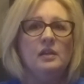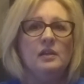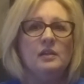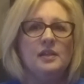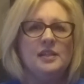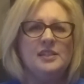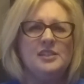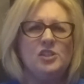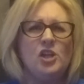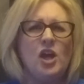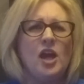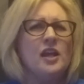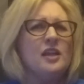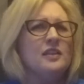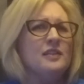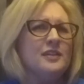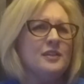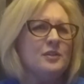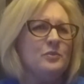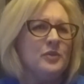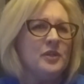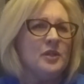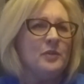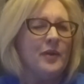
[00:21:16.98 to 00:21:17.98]
Let's talk a
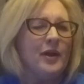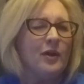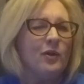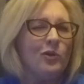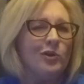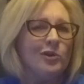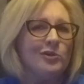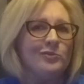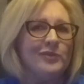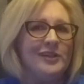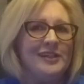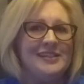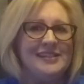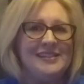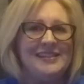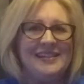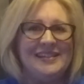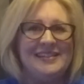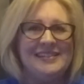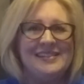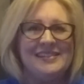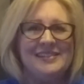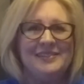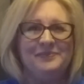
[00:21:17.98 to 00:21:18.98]
little bit about oral
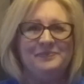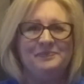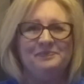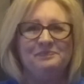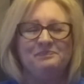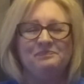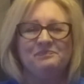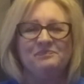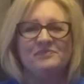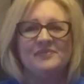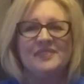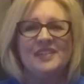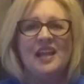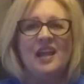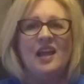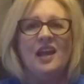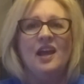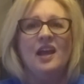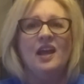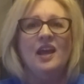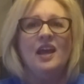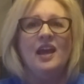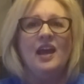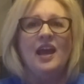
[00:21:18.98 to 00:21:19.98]
rinses.
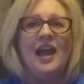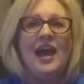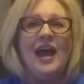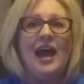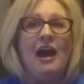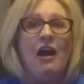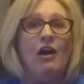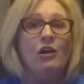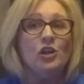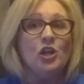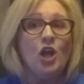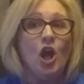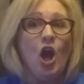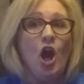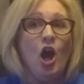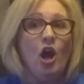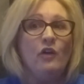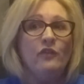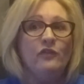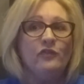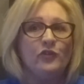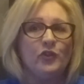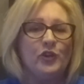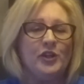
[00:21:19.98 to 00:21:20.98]

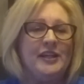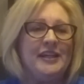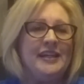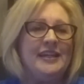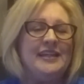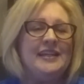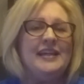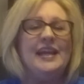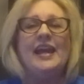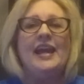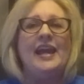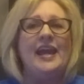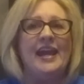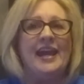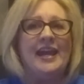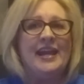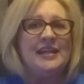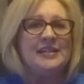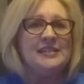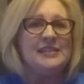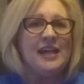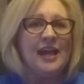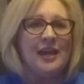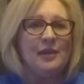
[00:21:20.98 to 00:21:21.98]
Alcohol-free
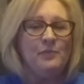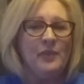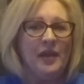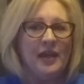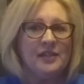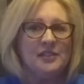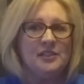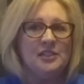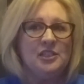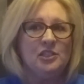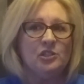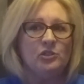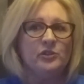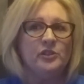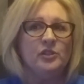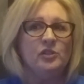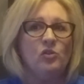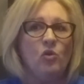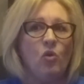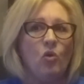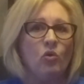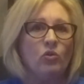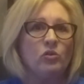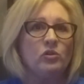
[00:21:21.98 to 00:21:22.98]

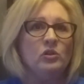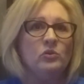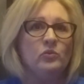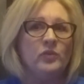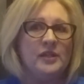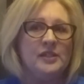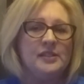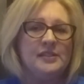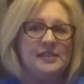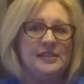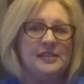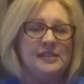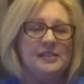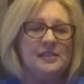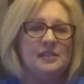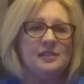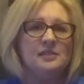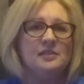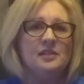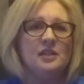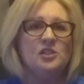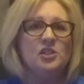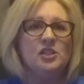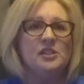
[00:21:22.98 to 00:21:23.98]
antibacterial oral rinses
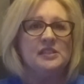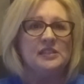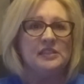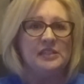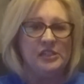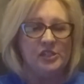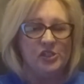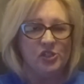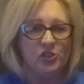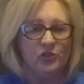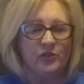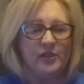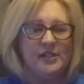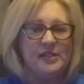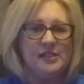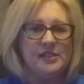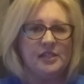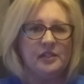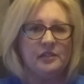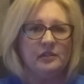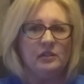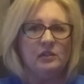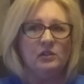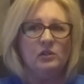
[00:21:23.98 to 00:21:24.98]
such as Listerine
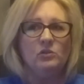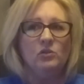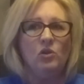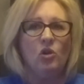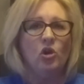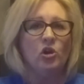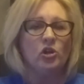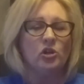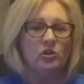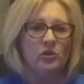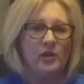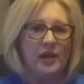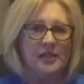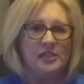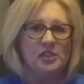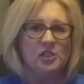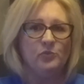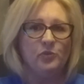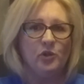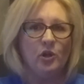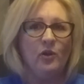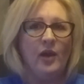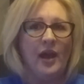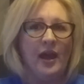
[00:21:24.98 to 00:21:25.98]
Zero or Crest
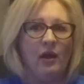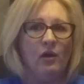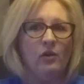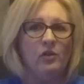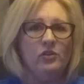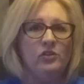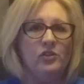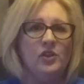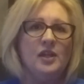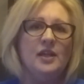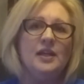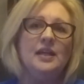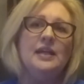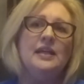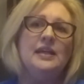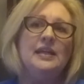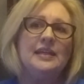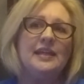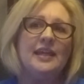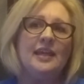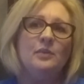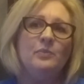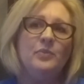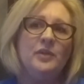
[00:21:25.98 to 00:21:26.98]
Pro Health
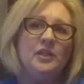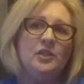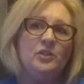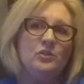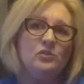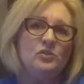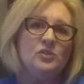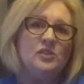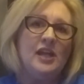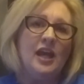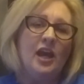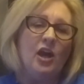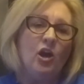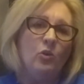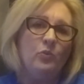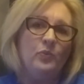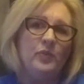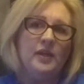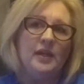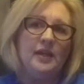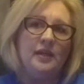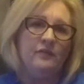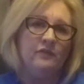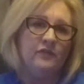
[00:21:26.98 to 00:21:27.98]
can be used to help
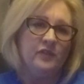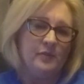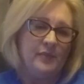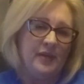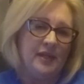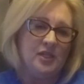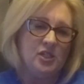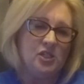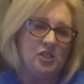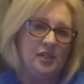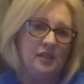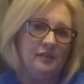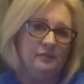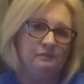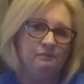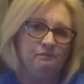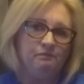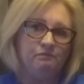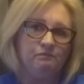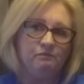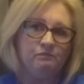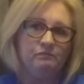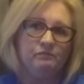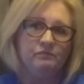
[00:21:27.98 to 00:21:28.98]
inflammation
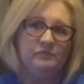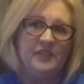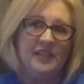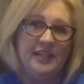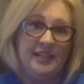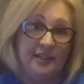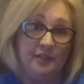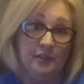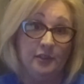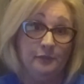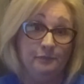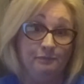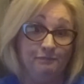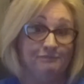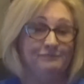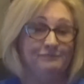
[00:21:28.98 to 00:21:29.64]
heal.